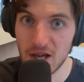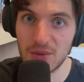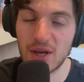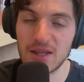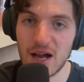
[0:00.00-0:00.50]
and
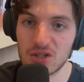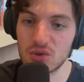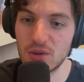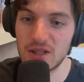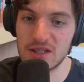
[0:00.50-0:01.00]
you can
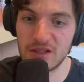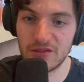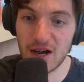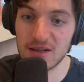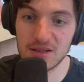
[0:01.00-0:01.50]
actually
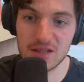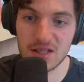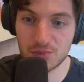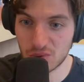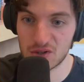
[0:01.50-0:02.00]
divide
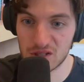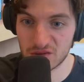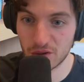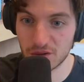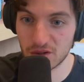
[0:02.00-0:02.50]
this projects
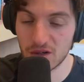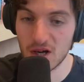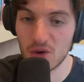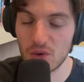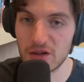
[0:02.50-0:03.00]
folder
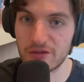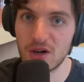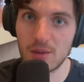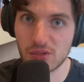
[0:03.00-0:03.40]
with